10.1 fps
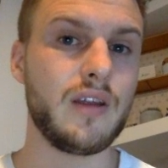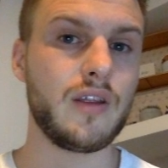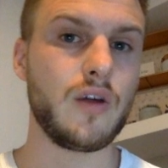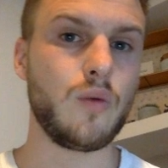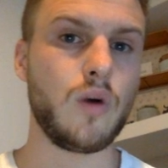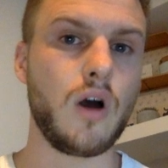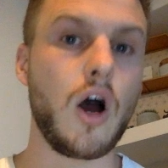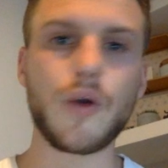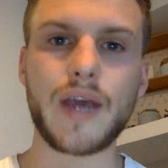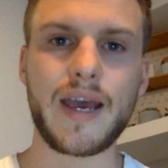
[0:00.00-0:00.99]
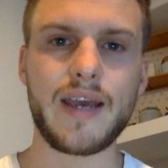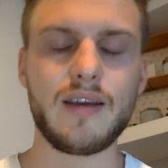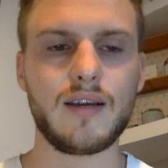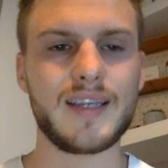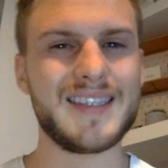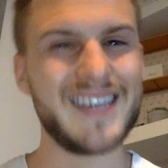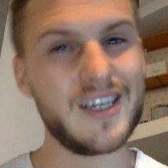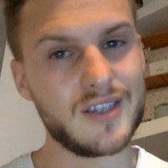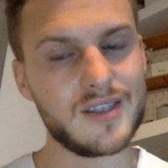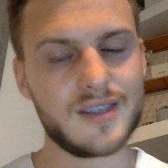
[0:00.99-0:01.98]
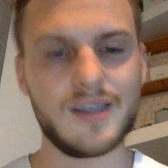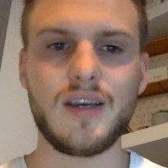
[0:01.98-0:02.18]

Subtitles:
that were okay, like decent.